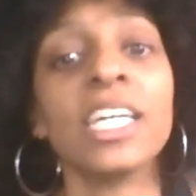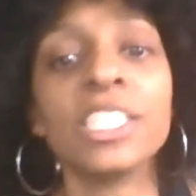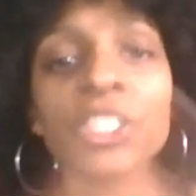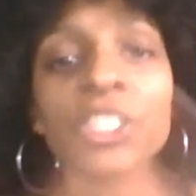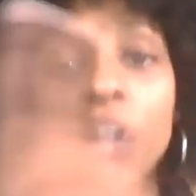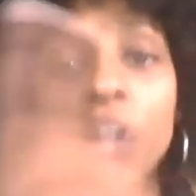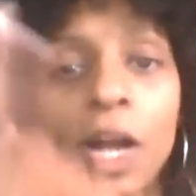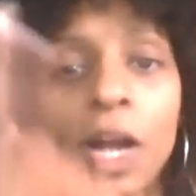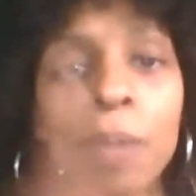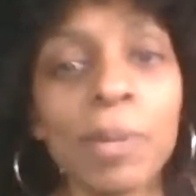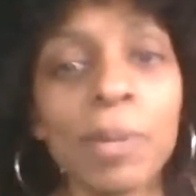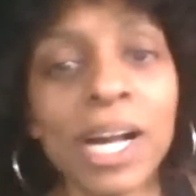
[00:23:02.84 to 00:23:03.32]
A
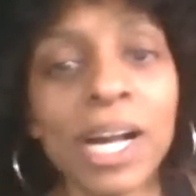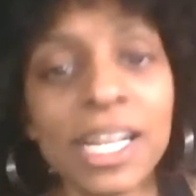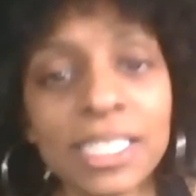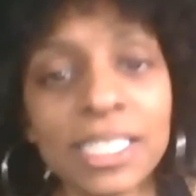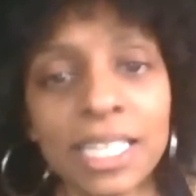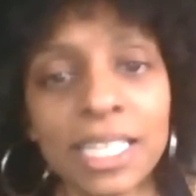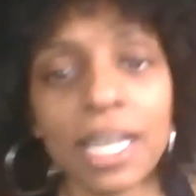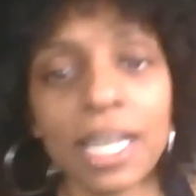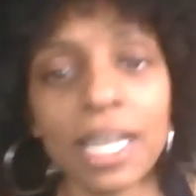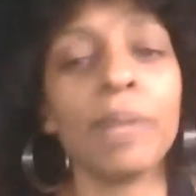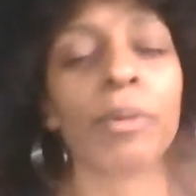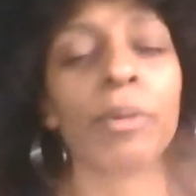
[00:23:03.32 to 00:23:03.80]

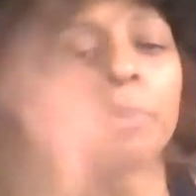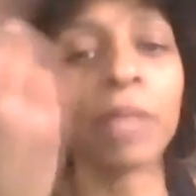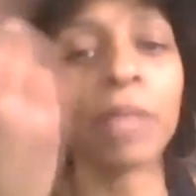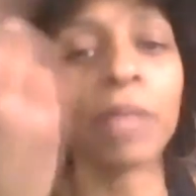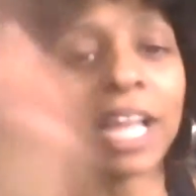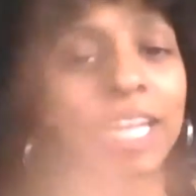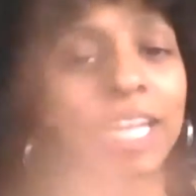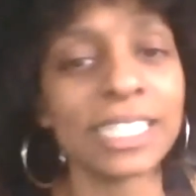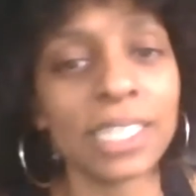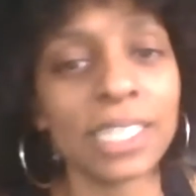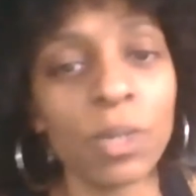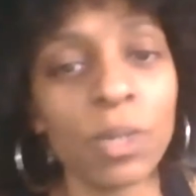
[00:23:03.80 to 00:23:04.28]
Starbucks cup, a
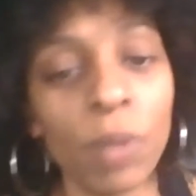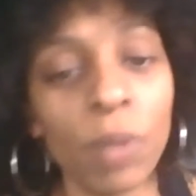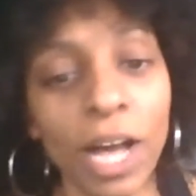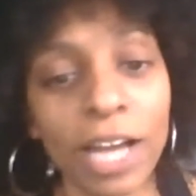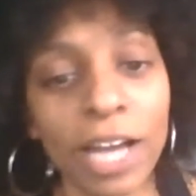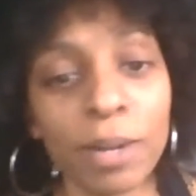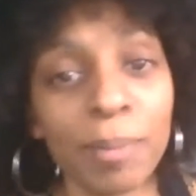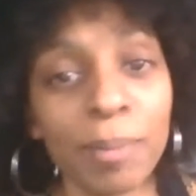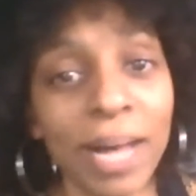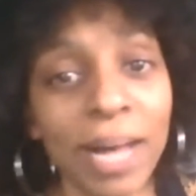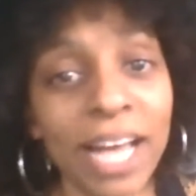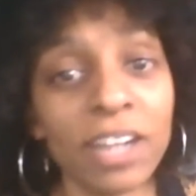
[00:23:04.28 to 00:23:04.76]
plastic
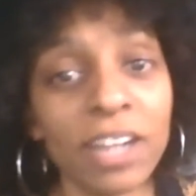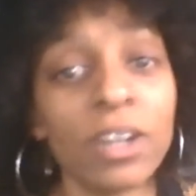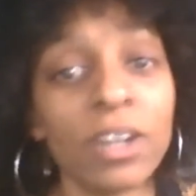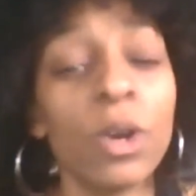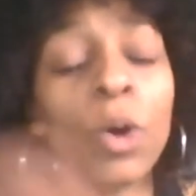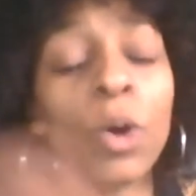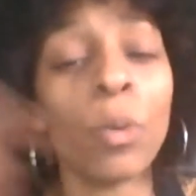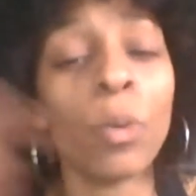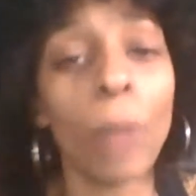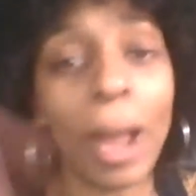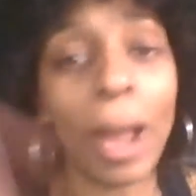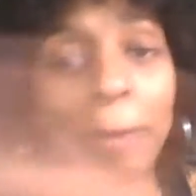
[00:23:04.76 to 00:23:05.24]
water
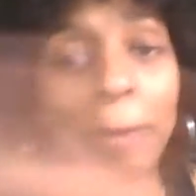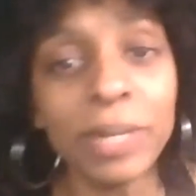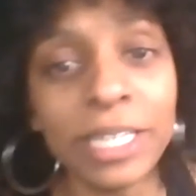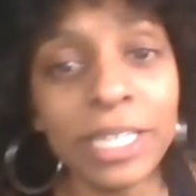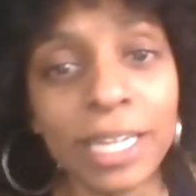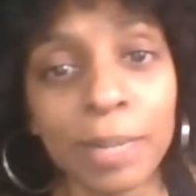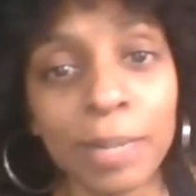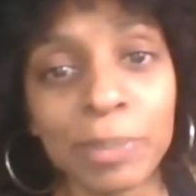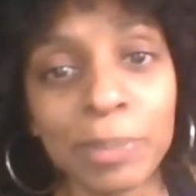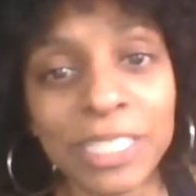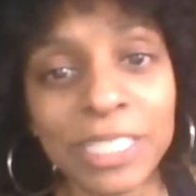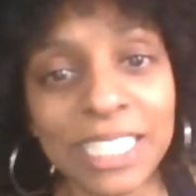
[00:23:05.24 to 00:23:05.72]
bottle, wrapping
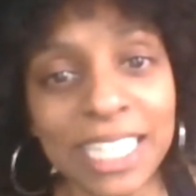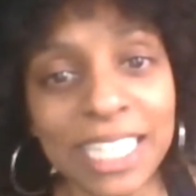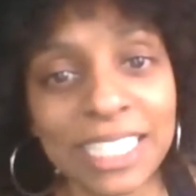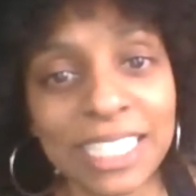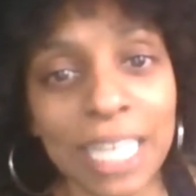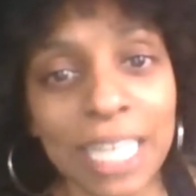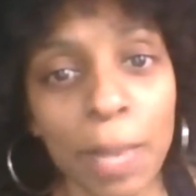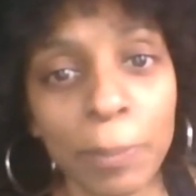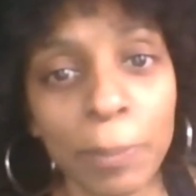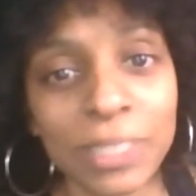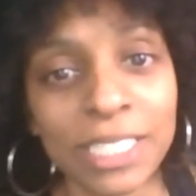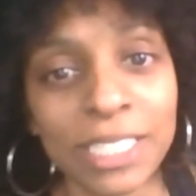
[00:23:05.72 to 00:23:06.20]
it up in
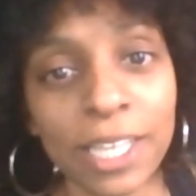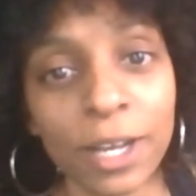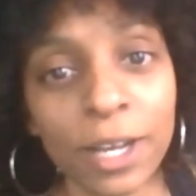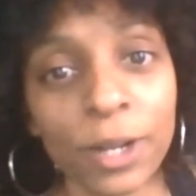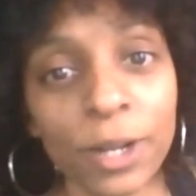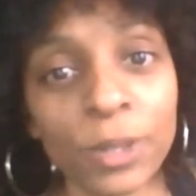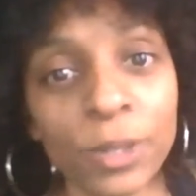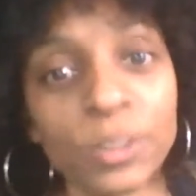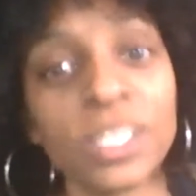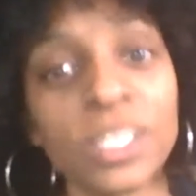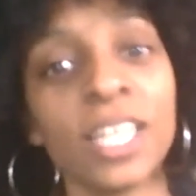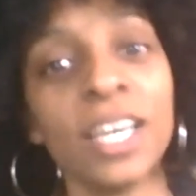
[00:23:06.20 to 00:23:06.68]
six
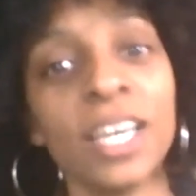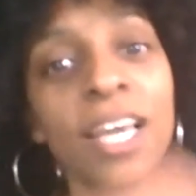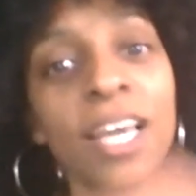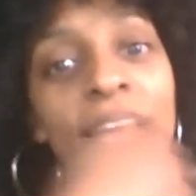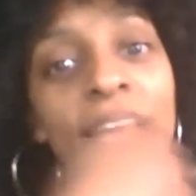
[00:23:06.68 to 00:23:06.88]
episodes.